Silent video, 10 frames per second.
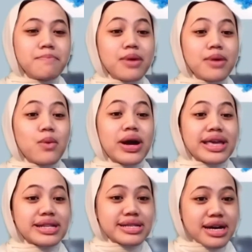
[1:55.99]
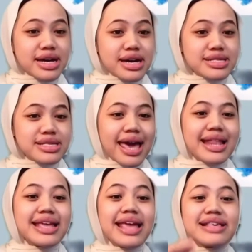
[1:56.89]
But when it does,
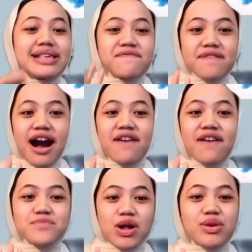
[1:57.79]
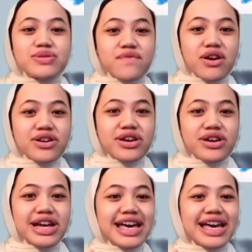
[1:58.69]
and it has 5 molecules of water,